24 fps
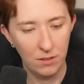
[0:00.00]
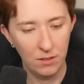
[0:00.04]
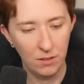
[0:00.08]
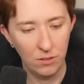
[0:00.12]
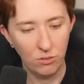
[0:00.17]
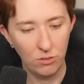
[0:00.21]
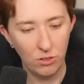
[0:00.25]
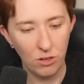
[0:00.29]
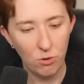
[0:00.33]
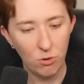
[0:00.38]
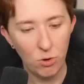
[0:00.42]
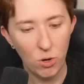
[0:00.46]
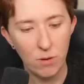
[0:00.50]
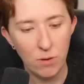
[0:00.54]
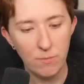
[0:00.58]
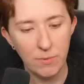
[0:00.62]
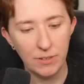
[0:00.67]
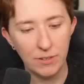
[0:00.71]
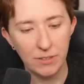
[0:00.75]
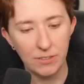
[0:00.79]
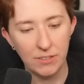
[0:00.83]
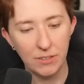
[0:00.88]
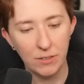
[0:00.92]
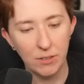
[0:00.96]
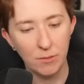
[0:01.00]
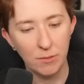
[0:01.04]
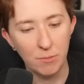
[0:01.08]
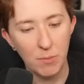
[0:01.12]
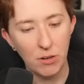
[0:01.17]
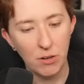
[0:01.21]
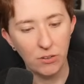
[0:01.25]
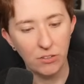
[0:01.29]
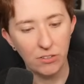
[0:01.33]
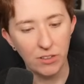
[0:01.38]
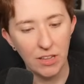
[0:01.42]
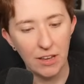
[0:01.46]
Zhaohua Monastery's
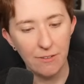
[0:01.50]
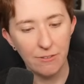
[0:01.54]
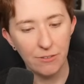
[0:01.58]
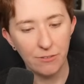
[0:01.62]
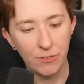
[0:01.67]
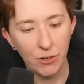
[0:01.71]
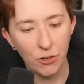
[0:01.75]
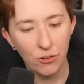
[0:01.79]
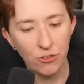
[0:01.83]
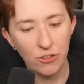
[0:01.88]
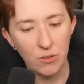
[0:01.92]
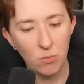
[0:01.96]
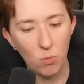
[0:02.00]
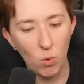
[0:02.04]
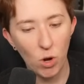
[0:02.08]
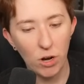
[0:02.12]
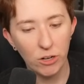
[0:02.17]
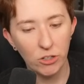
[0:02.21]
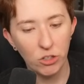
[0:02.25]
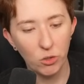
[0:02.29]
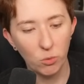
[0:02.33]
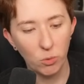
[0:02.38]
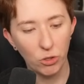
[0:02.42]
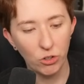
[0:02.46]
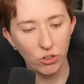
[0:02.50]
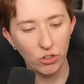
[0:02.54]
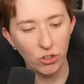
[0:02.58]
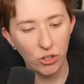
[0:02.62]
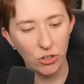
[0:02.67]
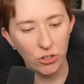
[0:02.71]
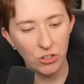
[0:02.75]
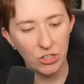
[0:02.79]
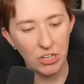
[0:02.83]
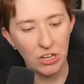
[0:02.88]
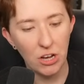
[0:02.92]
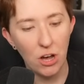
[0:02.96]
monks left first and walked toward
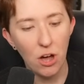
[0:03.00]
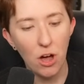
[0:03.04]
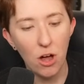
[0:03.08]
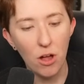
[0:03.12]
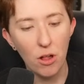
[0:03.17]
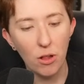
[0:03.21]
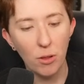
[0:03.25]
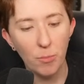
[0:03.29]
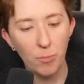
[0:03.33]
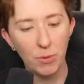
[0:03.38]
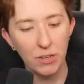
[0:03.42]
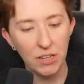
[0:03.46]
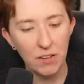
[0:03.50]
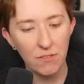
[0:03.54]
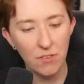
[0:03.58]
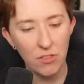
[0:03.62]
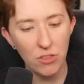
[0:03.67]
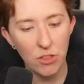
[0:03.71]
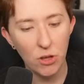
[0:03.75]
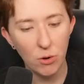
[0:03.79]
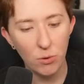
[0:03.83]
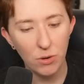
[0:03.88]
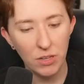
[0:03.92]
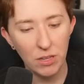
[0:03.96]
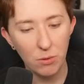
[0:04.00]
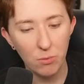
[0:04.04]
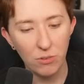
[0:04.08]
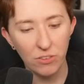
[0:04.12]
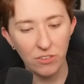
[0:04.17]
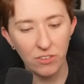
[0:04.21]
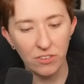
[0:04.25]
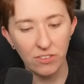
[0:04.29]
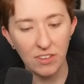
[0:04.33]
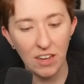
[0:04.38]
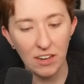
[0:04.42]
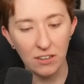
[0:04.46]
Chongding Hall, but even though he was
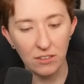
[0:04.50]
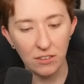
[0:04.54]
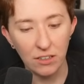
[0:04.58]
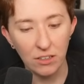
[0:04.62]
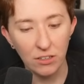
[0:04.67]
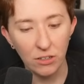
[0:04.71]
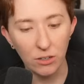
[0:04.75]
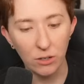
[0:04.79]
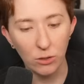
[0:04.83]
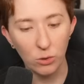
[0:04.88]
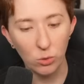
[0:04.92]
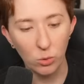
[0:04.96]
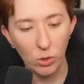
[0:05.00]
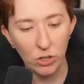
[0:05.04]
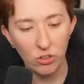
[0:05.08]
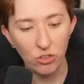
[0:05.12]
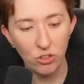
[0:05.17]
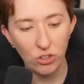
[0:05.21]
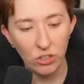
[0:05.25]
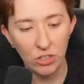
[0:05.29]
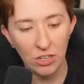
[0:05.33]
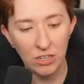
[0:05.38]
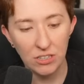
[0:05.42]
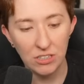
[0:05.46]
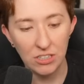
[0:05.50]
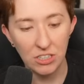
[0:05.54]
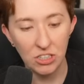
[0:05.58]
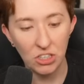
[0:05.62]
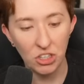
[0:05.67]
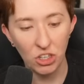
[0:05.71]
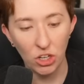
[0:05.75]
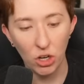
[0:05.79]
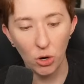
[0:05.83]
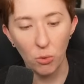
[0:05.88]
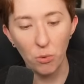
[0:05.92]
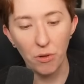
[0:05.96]
the sect leader, Yue Qingyan
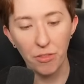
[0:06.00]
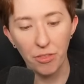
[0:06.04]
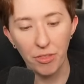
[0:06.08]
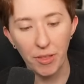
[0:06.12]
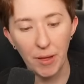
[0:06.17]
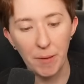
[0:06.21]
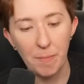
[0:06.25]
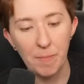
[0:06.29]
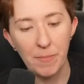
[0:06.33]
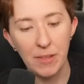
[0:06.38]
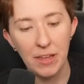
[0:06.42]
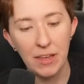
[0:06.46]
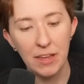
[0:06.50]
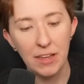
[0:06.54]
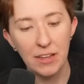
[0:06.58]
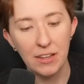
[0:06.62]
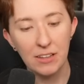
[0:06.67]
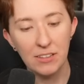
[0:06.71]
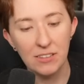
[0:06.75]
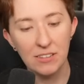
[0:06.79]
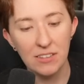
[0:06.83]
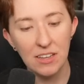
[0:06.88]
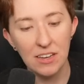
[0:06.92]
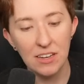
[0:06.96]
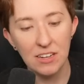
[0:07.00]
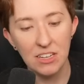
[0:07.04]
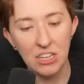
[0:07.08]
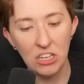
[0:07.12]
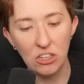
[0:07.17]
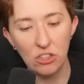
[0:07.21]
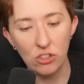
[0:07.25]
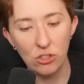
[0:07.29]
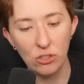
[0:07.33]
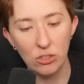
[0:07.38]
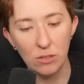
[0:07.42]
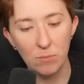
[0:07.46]
didn't go with them. Instead, he
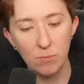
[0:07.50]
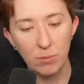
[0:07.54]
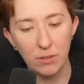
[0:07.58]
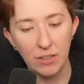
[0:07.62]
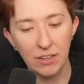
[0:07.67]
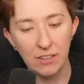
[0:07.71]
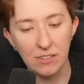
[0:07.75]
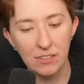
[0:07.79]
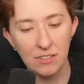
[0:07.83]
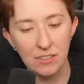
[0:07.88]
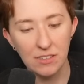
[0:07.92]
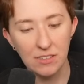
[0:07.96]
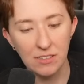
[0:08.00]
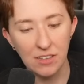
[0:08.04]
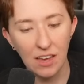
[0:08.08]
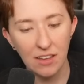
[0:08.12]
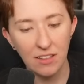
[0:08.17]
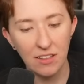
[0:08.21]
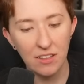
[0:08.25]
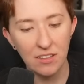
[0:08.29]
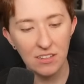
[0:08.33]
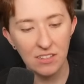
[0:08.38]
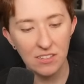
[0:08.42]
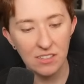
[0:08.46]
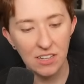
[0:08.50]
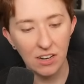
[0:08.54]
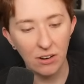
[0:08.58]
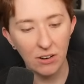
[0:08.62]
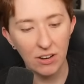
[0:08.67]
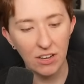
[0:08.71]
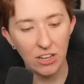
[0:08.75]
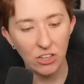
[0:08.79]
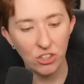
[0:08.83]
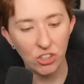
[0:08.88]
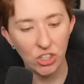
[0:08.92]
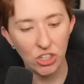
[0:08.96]
stood in place, silently
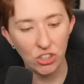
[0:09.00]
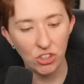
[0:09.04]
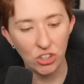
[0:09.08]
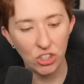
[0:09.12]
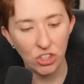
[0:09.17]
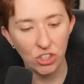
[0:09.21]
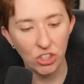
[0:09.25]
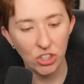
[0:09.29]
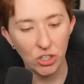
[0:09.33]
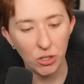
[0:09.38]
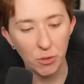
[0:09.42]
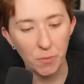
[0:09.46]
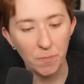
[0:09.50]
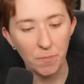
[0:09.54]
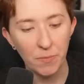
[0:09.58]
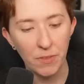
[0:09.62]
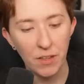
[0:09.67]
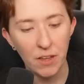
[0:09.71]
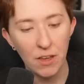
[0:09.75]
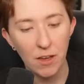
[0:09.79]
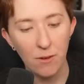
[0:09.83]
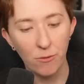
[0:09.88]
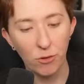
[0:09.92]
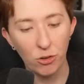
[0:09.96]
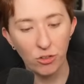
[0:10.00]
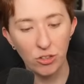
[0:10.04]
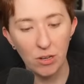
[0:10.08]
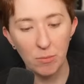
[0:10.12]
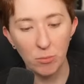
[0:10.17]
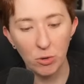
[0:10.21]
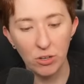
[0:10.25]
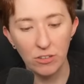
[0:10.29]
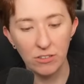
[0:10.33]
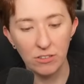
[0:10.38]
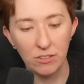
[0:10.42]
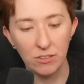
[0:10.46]
staring at Shen Qingqiu. For some
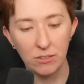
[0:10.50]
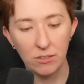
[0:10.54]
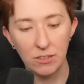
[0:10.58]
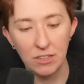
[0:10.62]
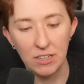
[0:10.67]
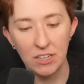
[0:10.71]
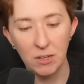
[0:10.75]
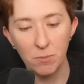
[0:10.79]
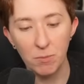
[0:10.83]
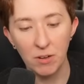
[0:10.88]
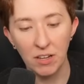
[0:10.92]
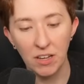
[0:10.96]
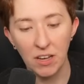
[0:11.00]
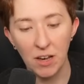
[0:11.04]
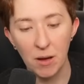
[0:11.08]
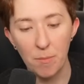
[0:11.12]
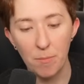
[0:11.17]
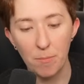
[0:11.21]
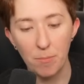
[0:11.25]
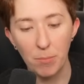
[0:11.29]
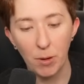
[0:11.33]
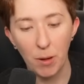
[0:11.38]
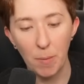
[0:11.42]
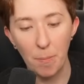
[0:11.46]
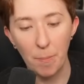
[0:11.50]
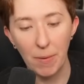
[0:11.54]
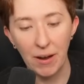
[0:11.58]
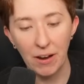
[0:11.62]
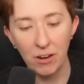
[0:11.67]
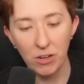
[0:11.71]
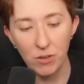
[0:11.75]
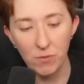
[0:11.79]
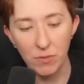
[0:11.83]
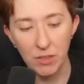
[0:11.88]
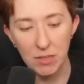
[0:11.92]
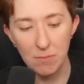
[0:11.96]
reason, it had become
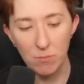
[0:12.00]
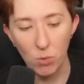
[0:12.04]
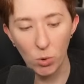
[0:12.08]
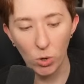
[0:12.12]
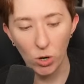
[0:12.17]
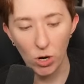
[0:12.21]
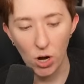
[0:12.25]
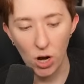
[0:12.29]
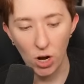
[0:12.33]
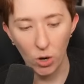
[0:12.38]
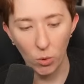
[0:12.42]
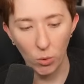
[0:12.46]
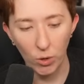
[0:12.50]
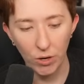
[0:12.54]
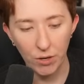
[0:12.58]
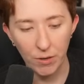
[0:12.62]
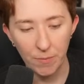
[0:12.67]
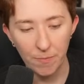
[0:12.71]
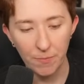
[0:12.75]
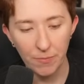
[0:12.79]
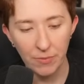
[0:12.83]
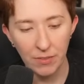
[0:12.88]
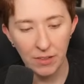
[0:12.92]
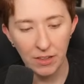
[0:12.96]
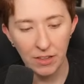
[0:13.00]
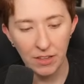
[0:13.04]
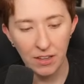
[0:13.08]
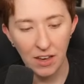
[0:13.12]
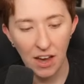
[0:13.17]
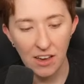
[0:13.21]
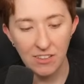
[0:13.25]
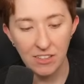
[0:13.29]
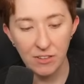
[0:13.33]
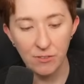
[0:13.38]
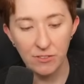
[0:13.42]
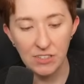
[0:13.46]
comparatively more awkward.
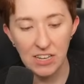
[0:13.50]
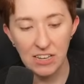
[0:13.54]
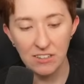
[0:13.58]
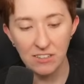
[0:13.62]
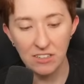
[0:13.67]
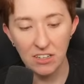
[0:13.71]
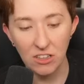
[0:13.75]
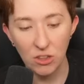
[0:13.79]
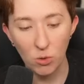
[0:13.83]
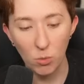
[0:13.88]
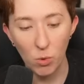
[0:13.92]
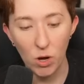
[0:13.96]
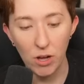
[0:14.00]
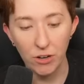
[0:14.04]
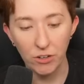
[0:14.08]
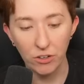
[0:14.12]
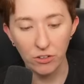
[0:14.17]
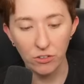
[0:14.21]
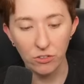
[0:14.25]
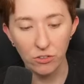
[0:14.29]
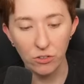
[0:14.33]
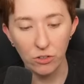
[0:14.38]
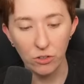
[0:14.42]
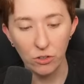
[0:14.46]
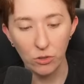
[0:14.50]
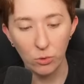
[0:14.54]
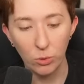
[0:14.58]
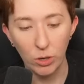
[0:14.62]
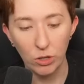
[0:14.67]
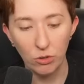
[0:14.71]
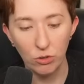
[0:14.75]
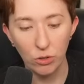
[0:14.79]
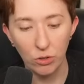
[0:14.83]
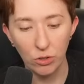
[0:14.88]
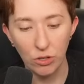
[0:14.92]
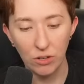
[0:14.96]
As if testing the waters, Yue
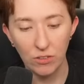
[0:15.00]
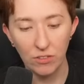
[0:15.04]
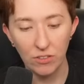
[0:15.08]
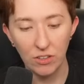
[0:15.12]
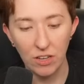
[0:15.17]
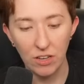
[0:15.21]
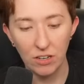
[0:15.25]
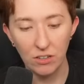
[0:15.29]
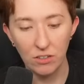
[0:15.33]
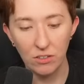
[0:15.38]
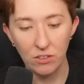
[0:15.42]
Qingyan said,